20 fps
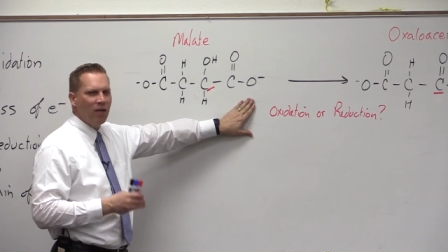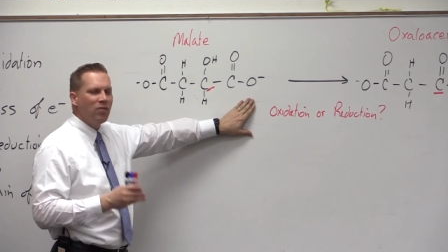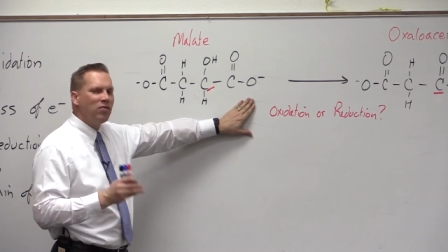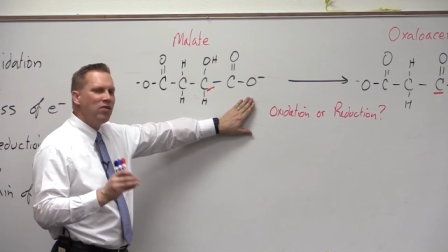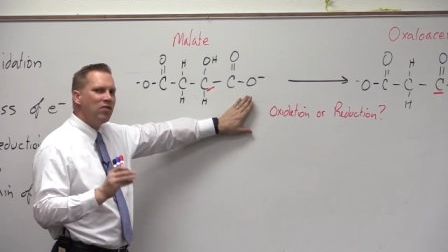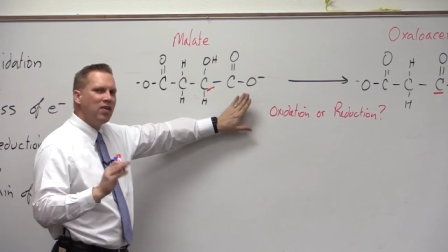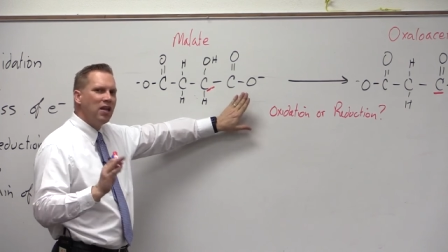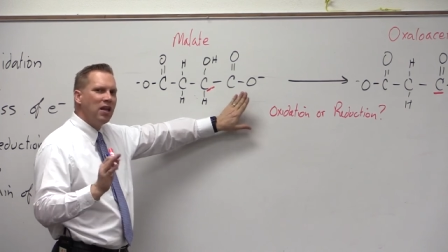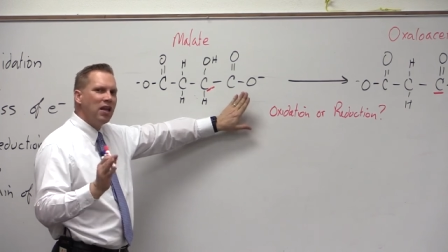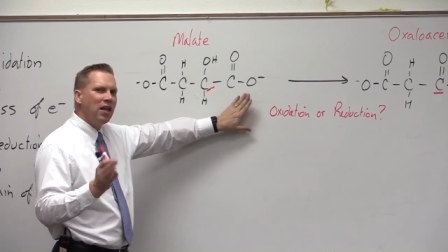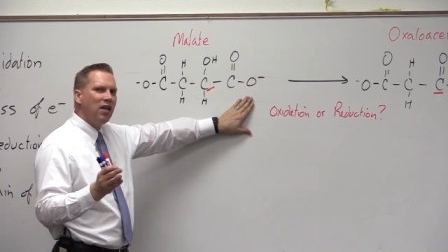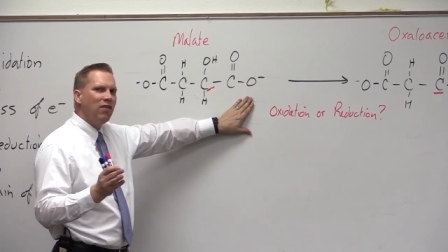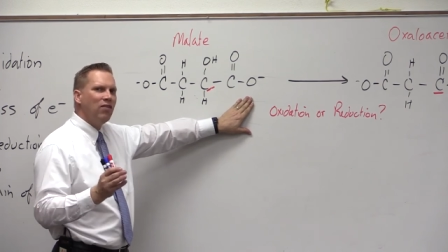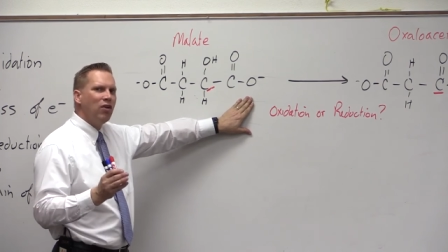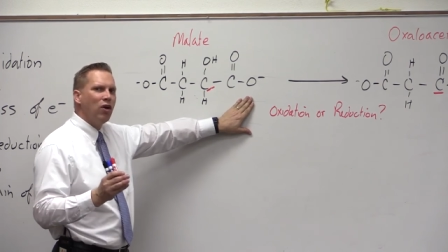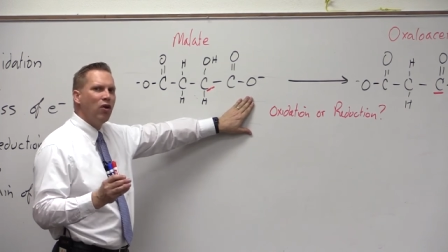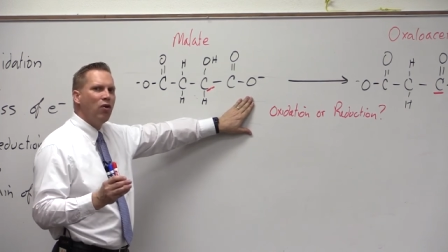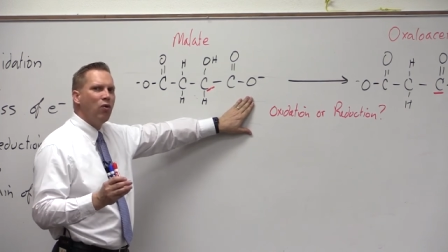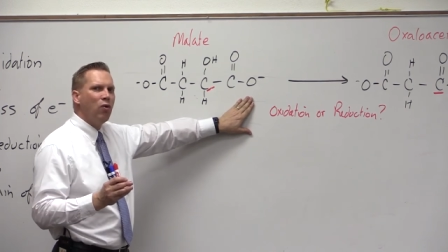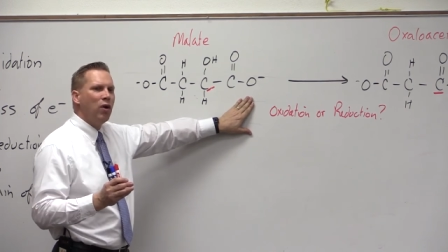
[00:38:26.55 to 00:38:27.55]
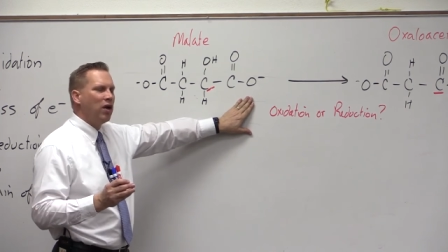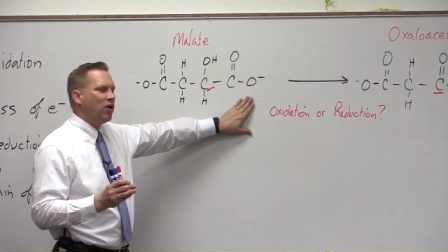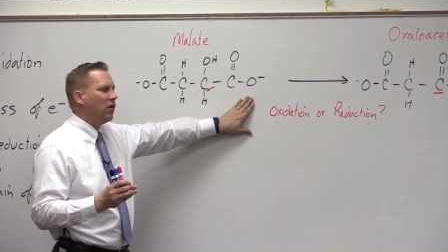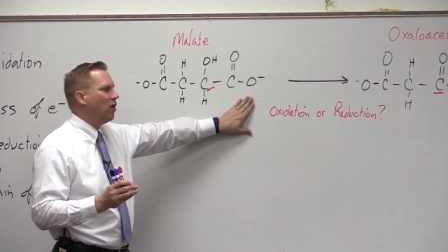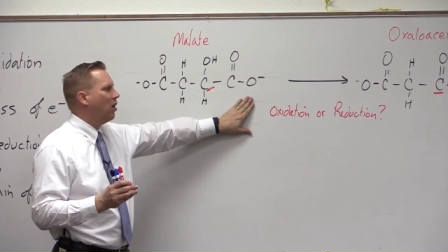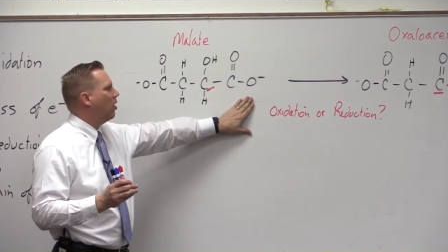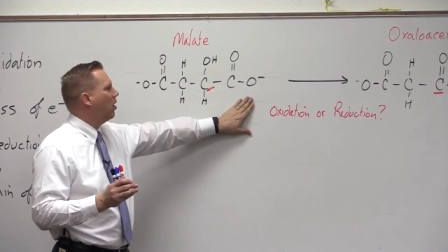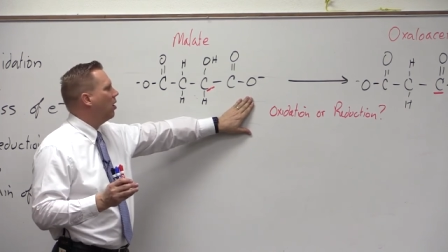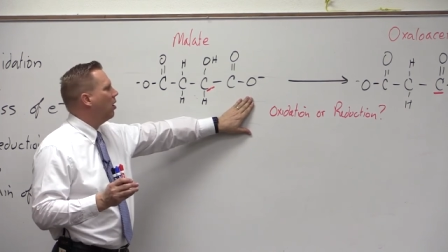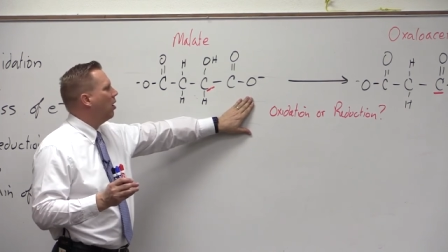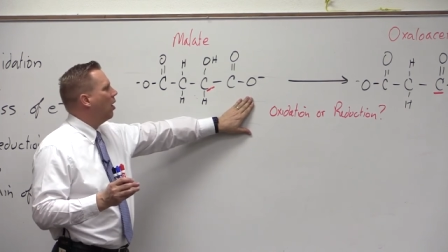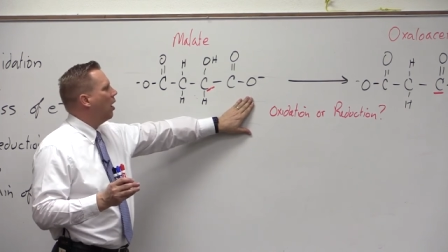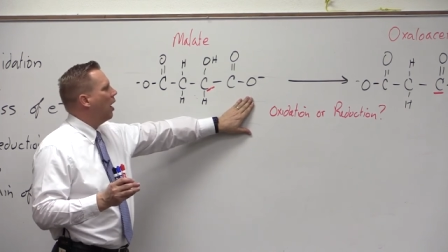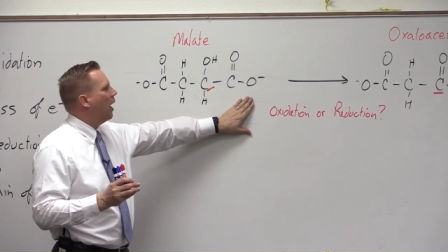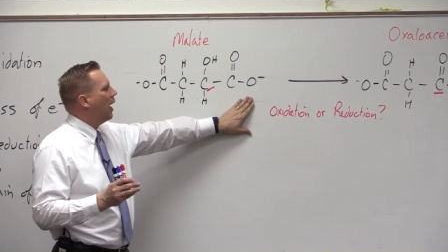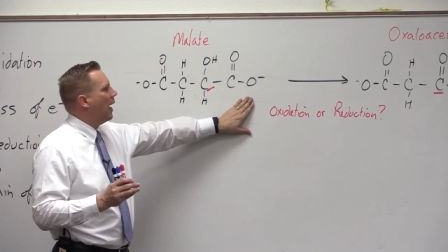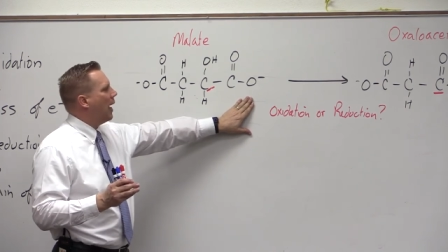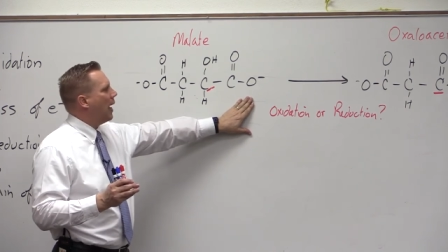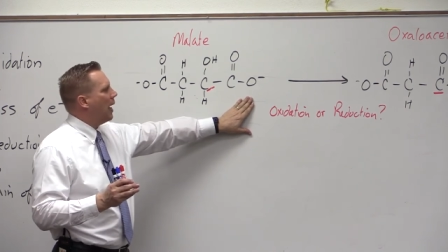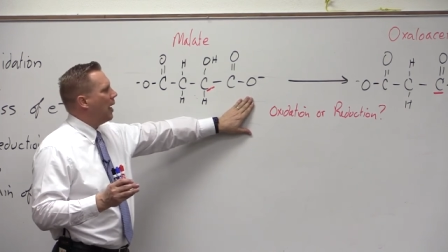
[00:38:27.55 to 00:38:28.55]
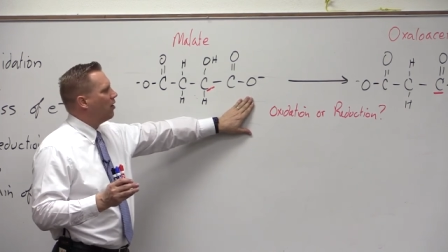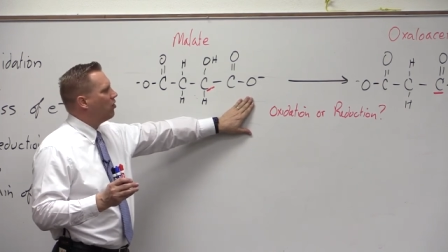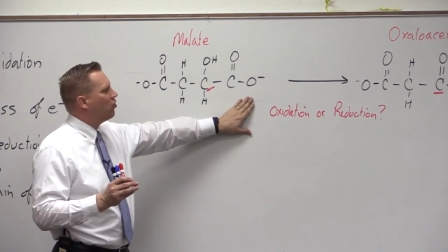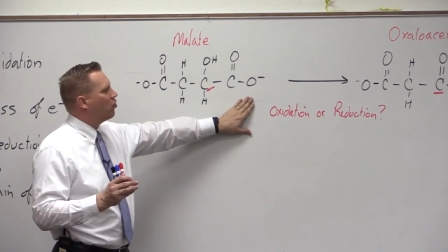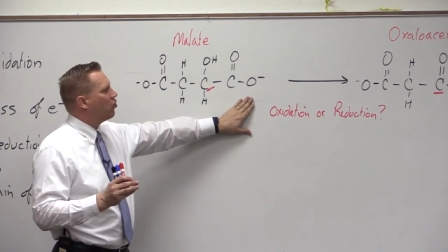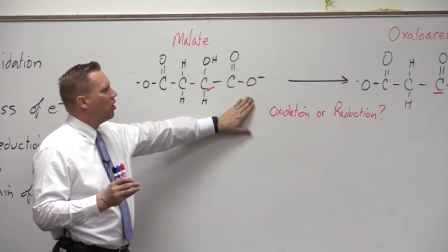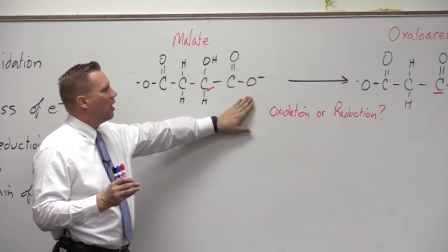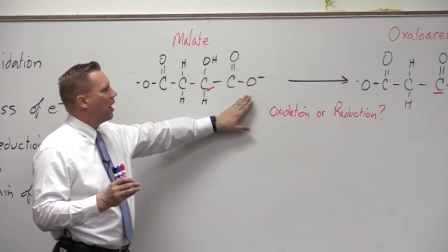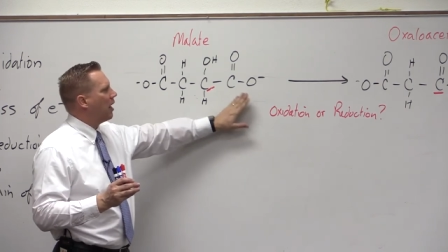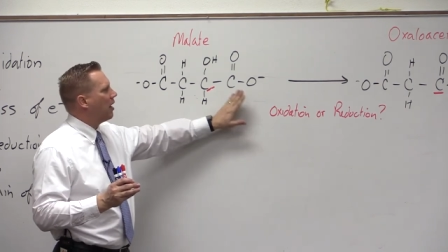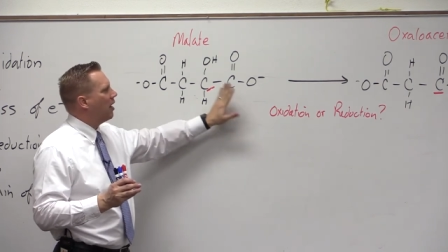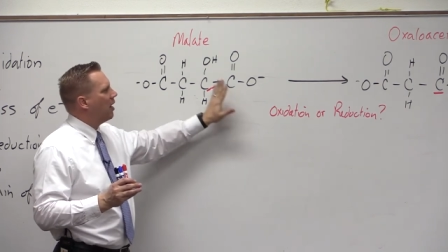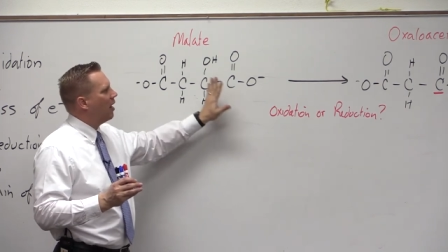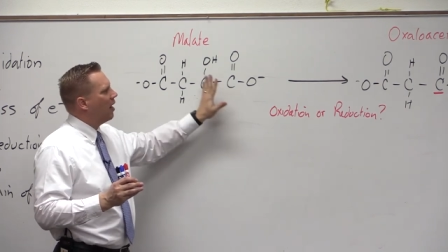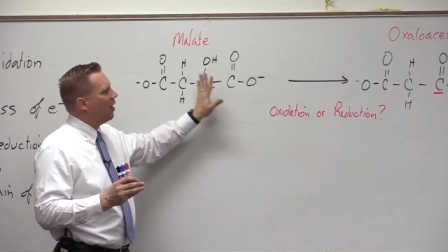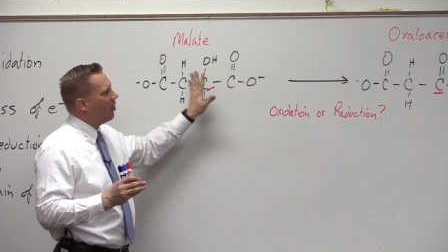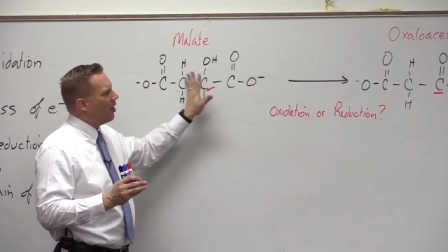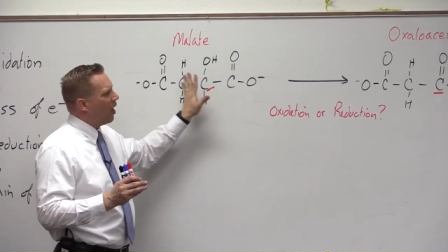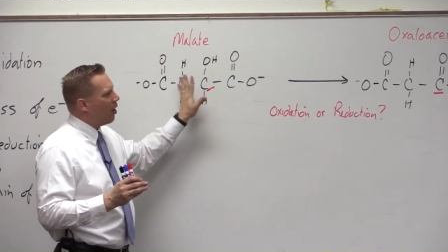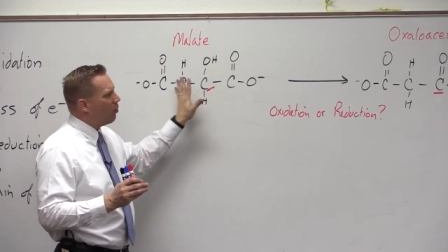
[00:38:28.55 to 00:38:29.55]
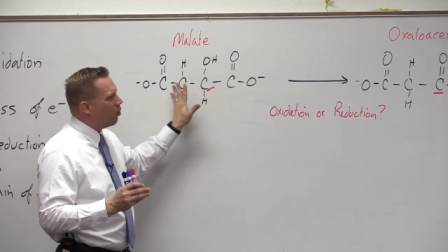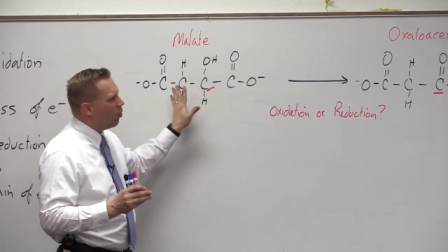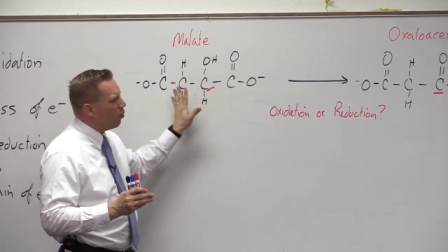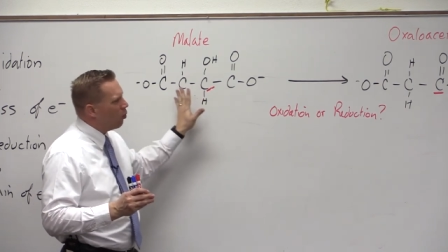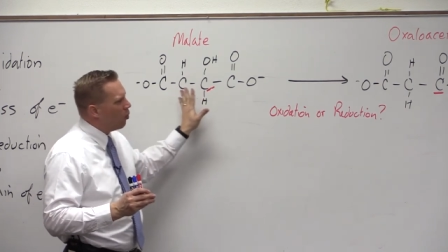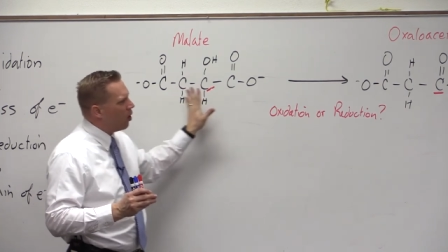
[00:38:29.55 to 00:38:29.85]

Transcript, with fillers: I'm just going to give you a quick uh, trick that will